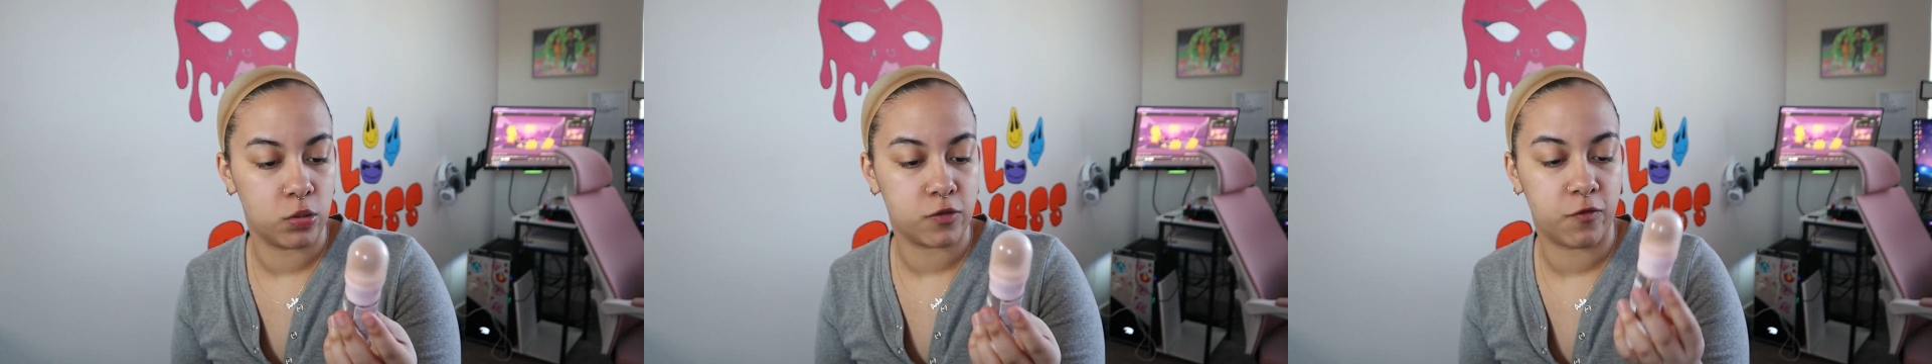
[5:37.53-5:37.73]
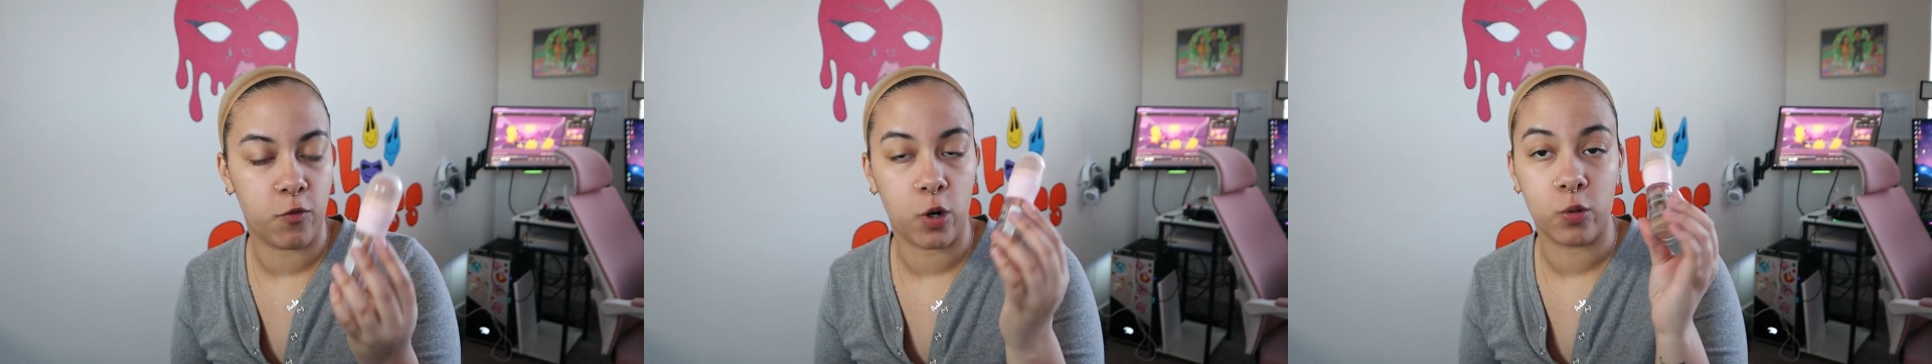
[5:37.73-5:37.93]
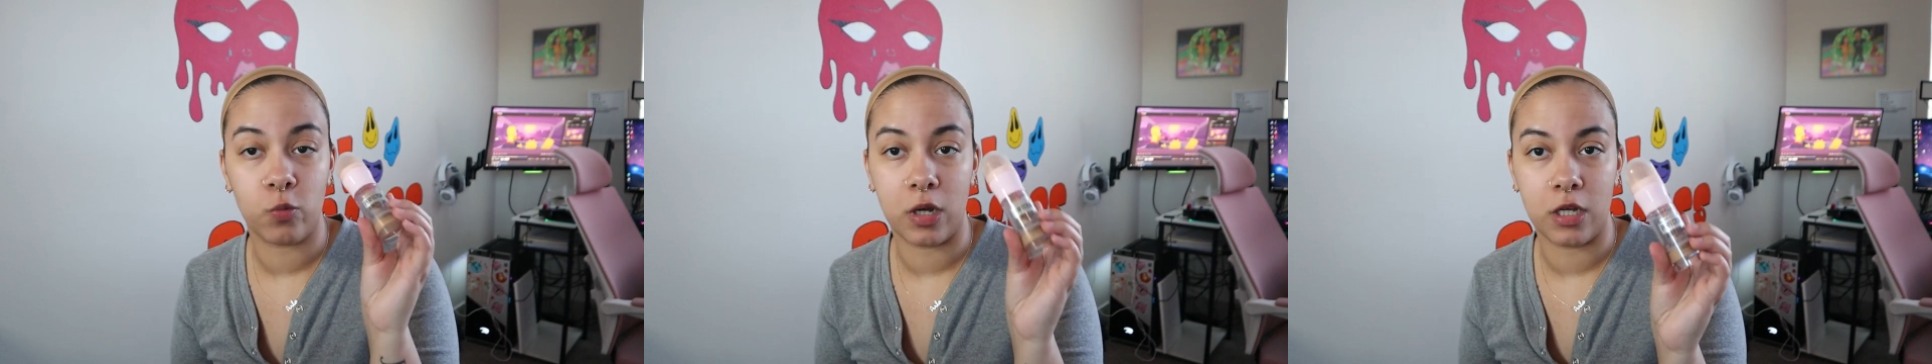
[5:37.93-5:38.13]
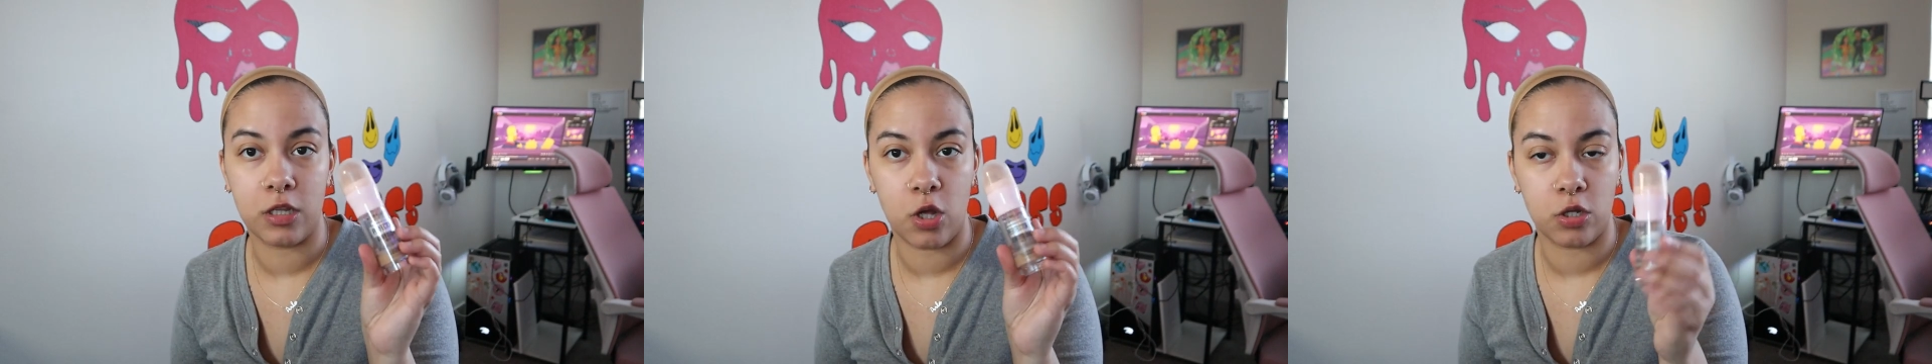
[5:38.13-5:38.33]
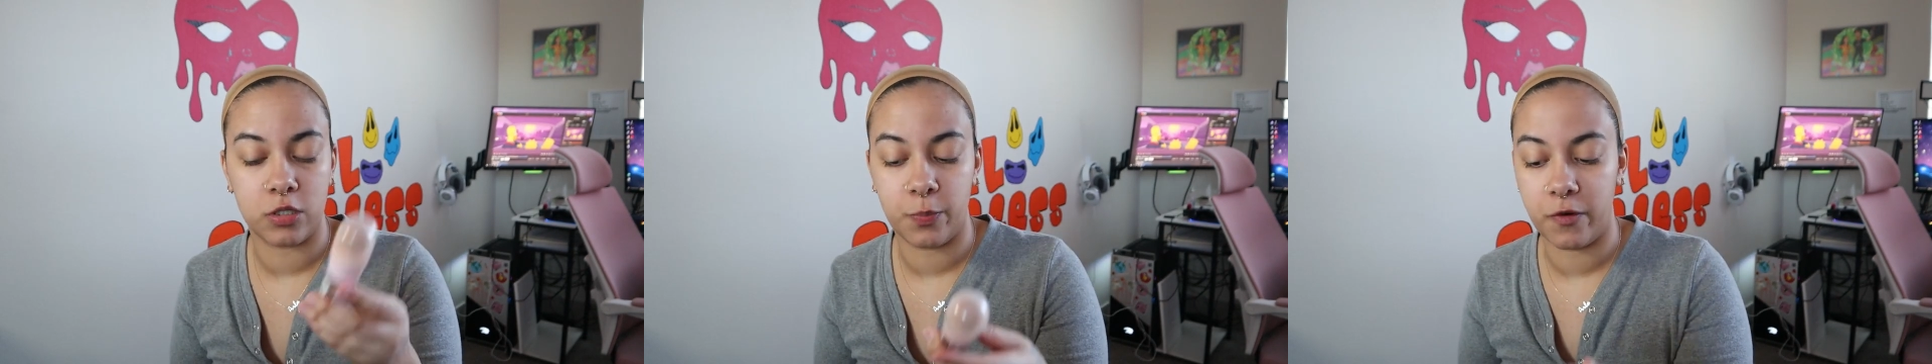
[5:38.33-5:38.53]
It's 4-in-1
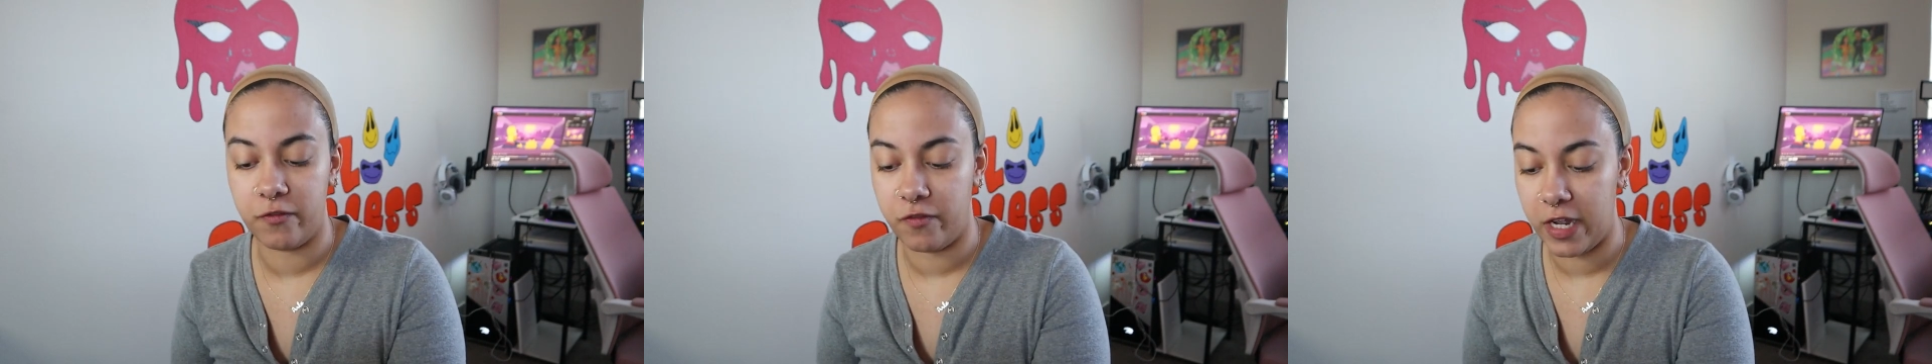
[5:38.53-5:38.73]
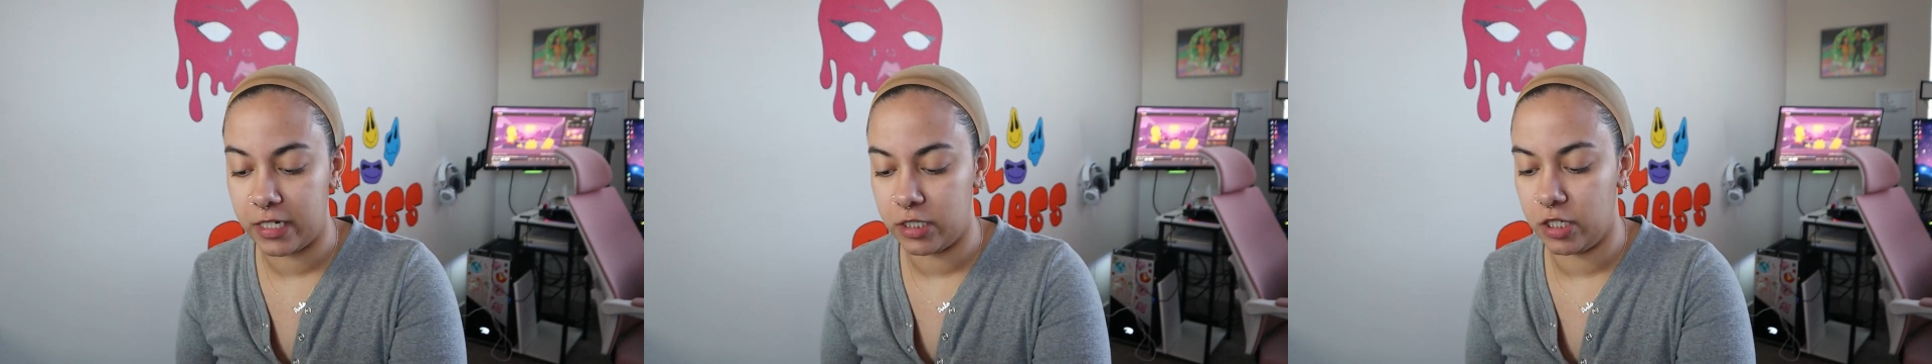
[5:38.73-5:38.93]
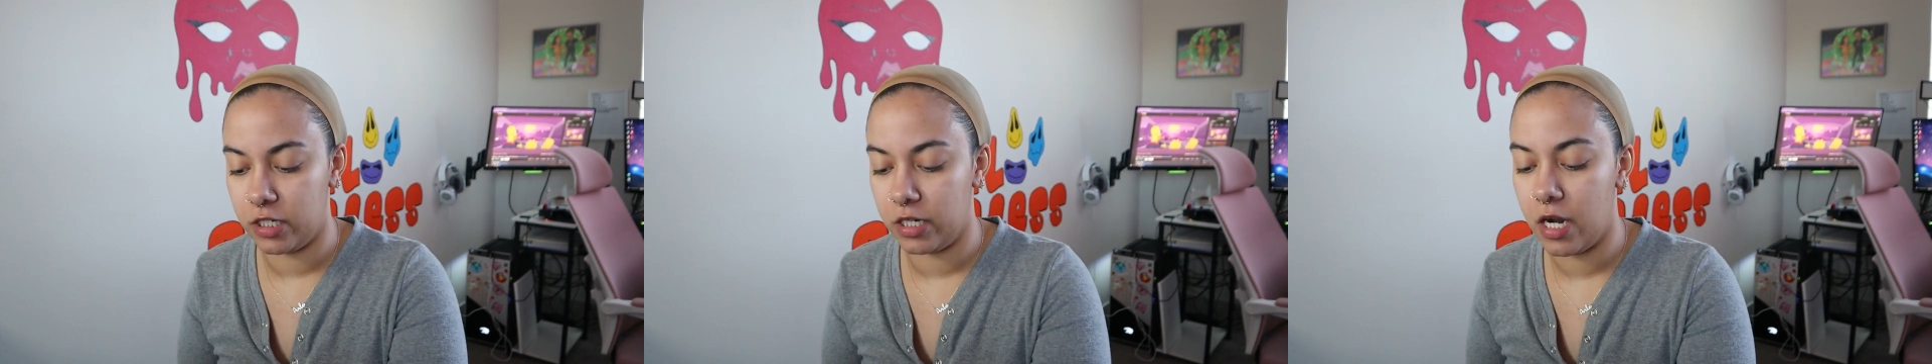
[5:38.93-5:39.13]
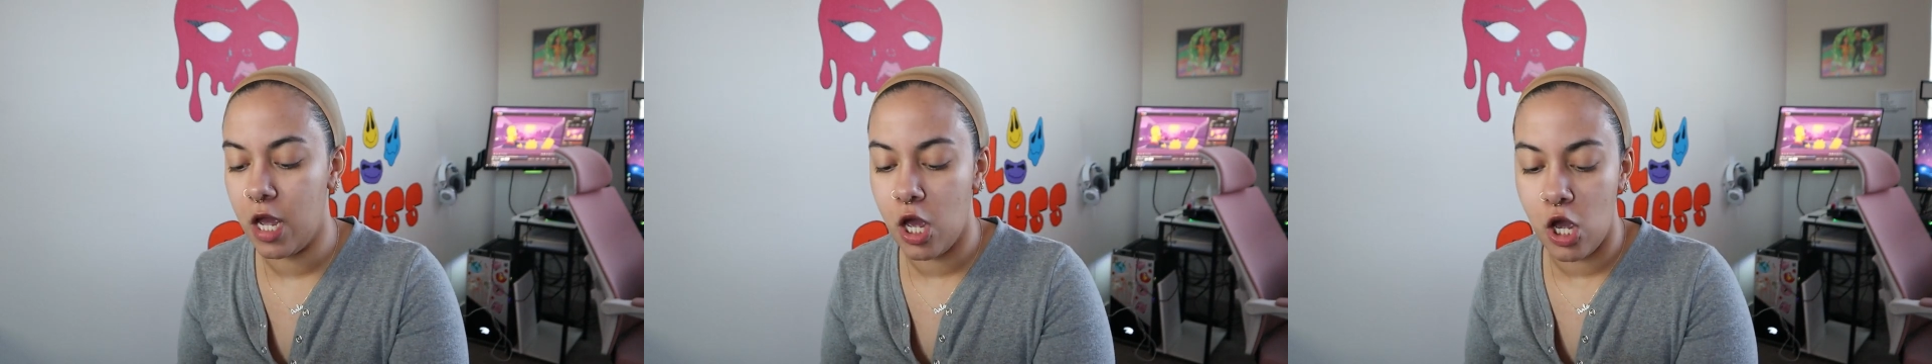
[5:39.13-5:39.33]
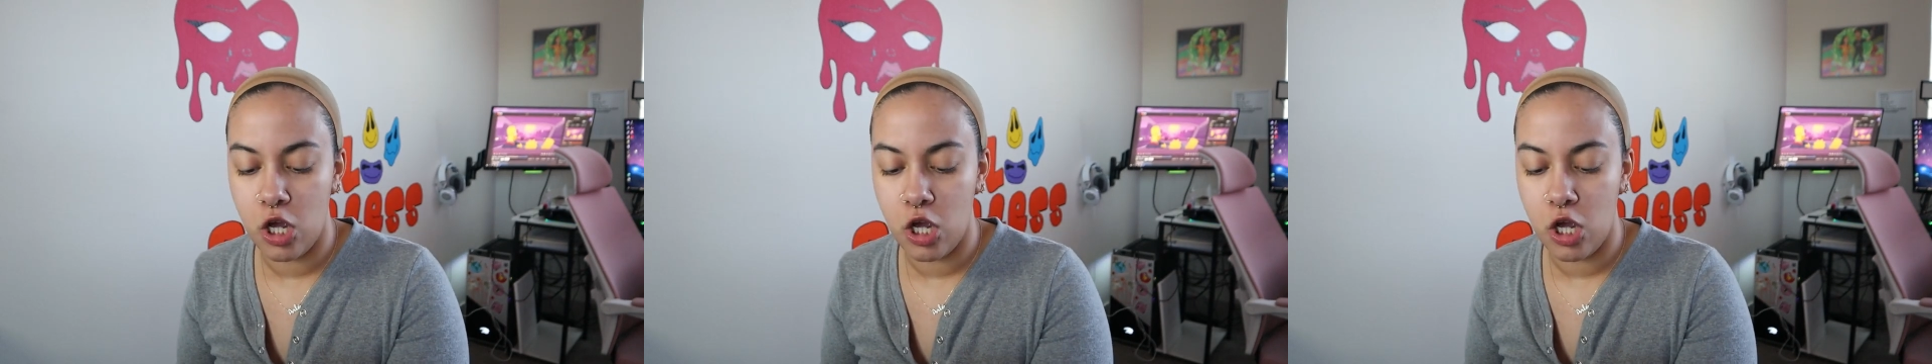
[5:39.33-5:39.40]
glow. It's perfector.